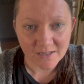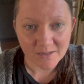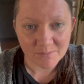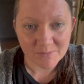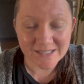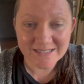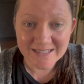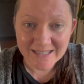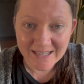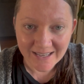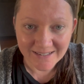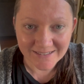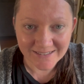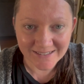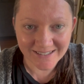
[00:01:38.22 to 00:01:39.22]
Because
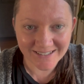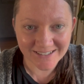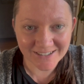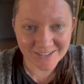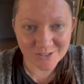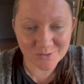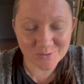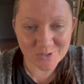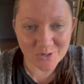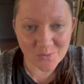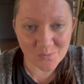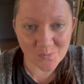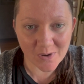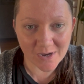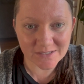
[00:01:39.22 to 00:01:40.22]
again, you
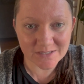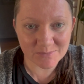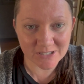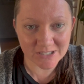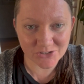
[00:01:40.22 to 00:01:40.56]
don't want to be